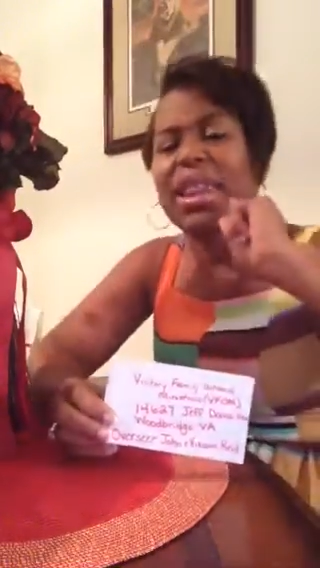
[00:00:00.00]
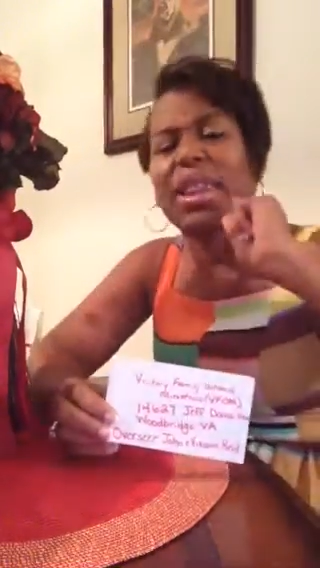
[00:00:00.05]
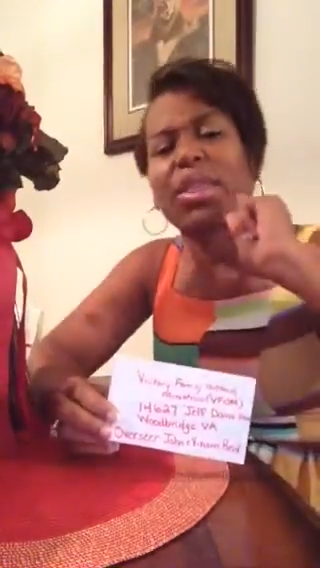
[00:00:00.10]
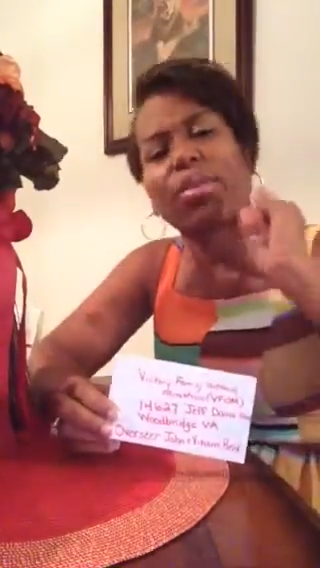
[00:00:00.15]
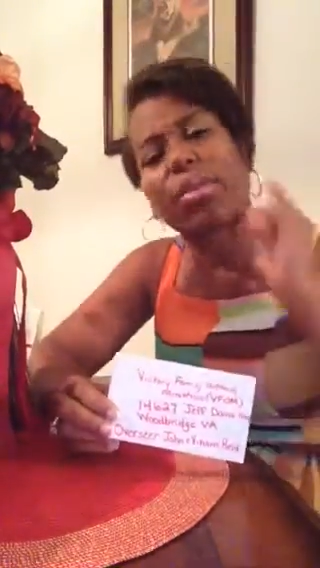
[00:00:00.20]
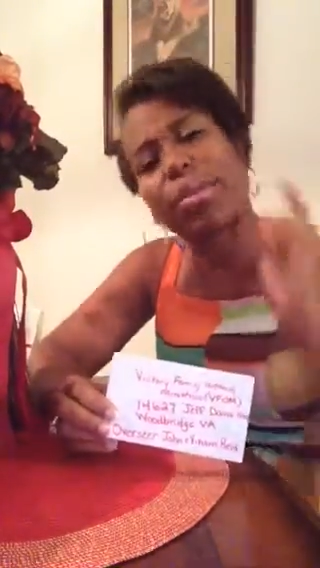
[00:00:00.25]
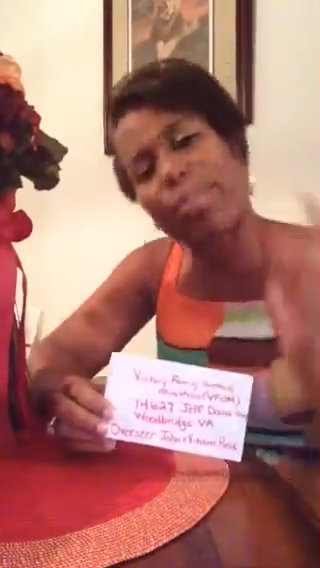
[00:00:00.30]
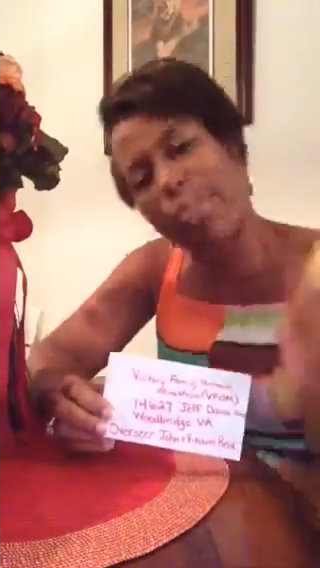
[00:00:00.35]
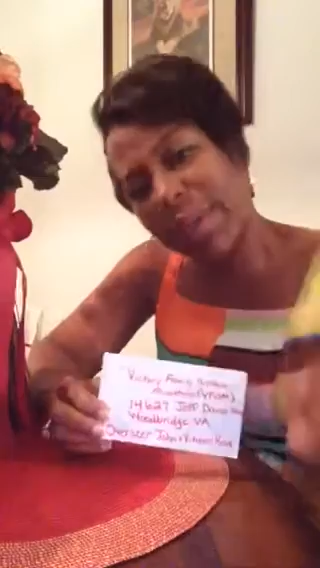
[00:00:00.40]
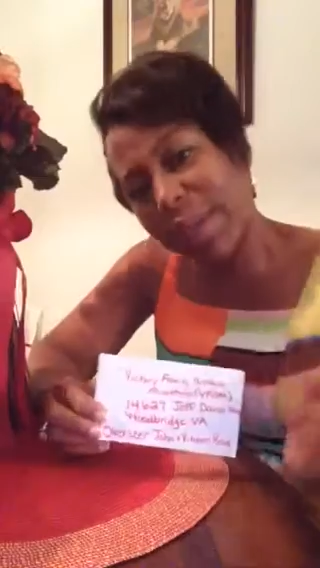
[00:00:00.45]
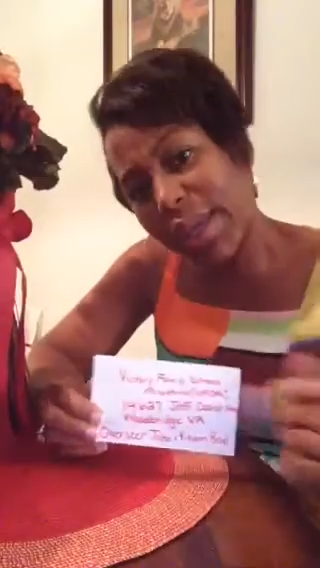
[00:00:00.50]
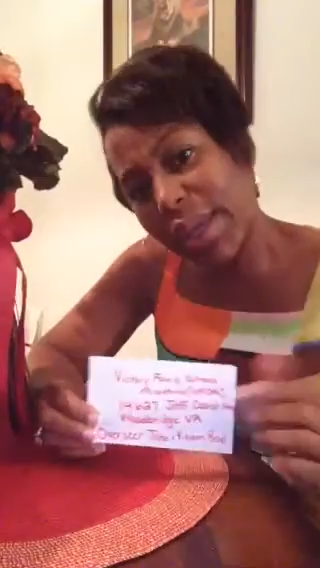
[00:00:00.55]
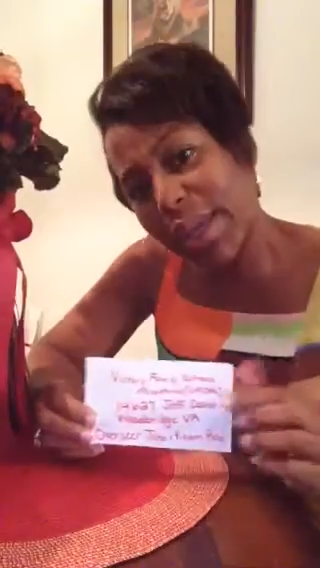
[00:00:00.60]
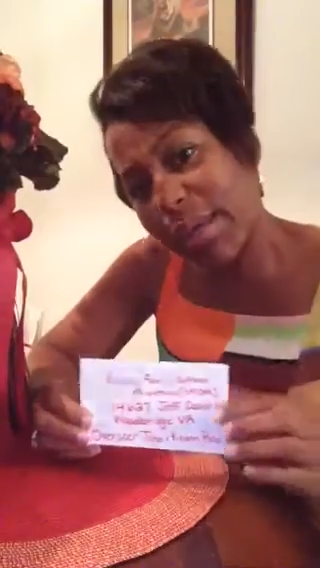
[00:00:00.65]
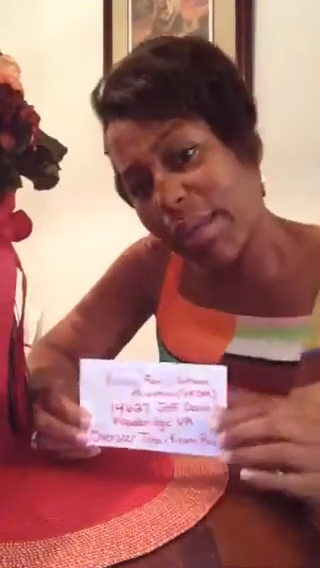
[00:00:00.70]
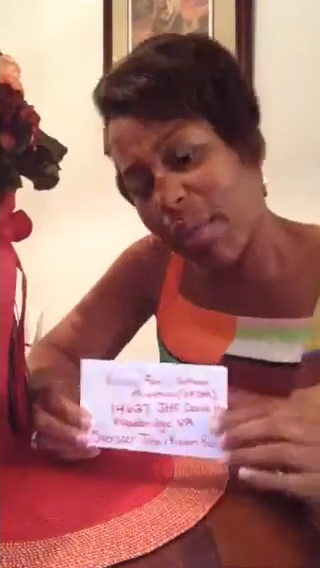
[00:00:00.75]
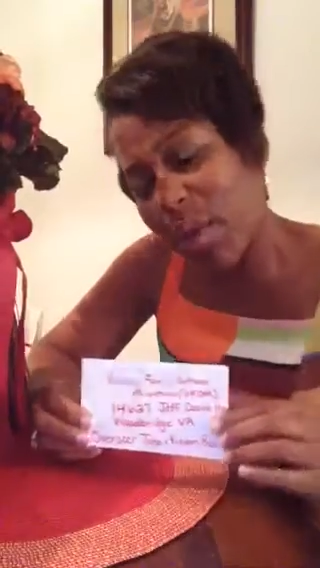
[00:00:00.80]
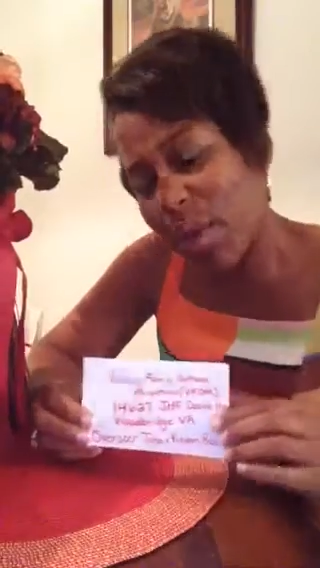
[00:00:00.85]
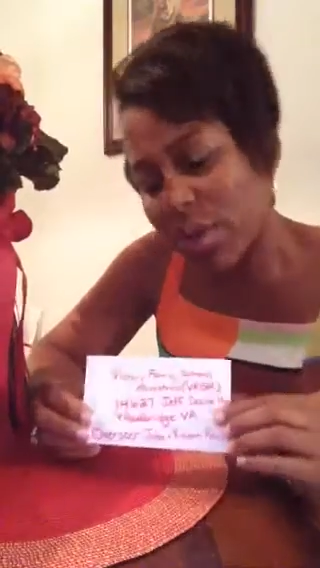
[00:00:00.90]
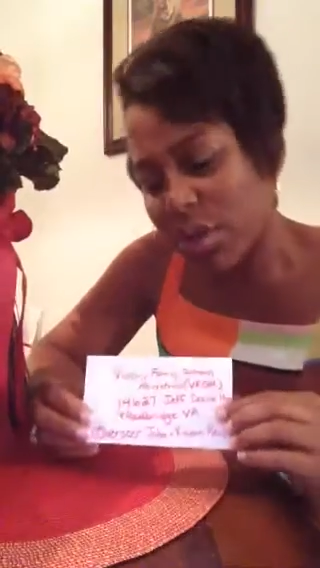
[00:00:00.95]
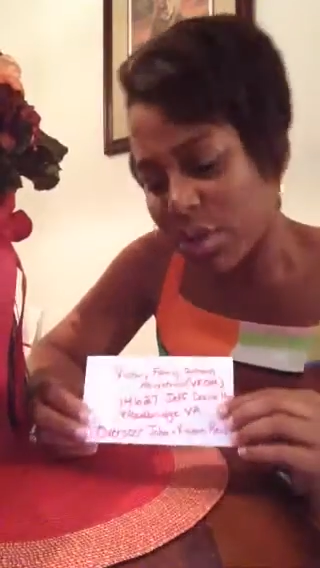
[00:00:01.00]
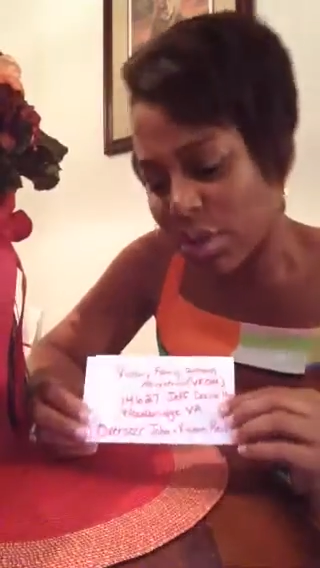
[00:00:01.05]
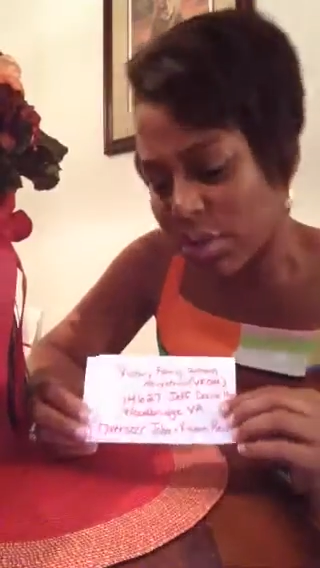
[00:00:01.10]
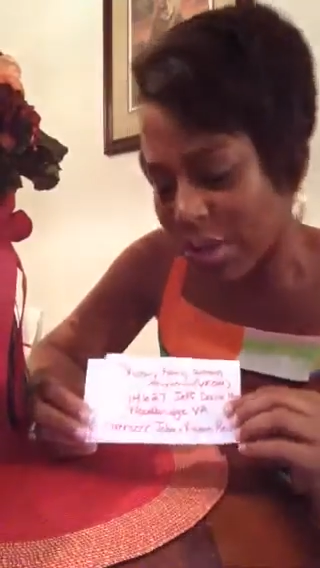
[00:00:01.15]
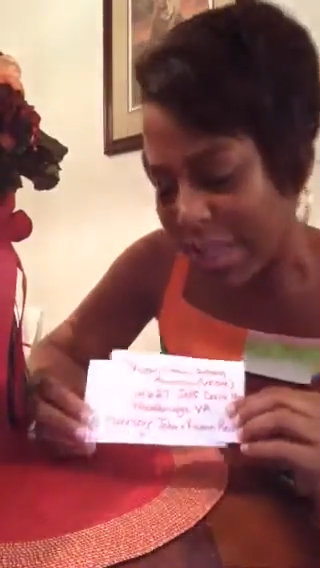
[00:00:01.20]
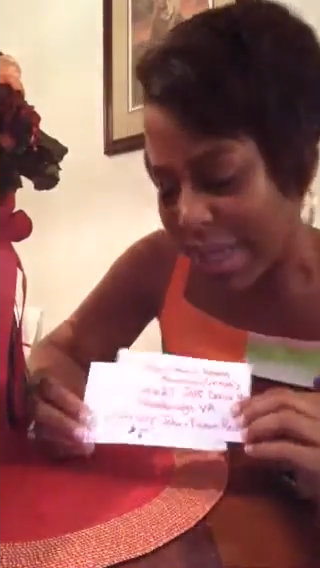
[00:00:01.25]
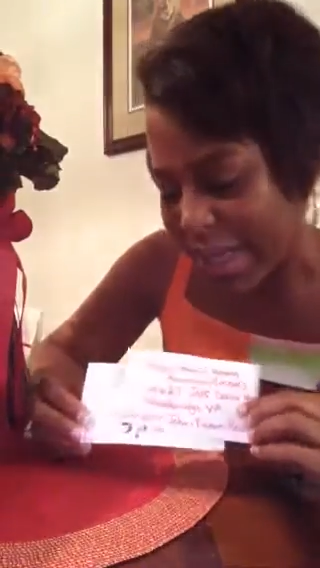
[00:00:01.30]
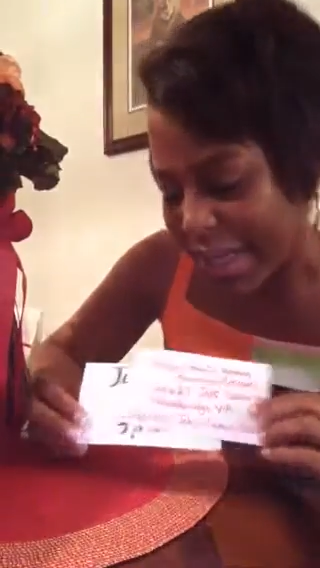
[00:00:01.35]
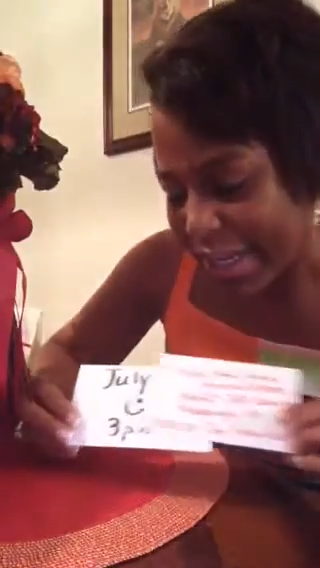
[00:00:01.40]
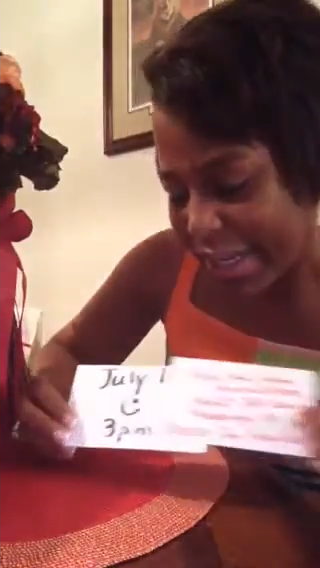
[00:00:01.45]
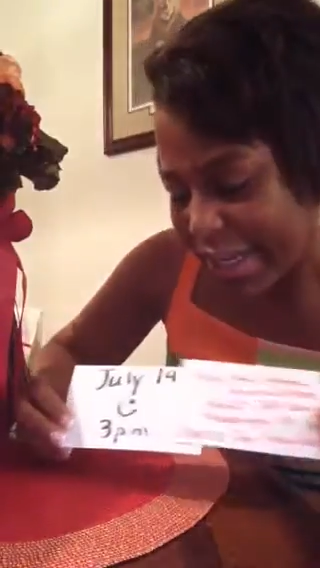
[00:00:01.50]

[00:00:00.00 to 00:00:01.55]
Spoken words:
3 p.m. on July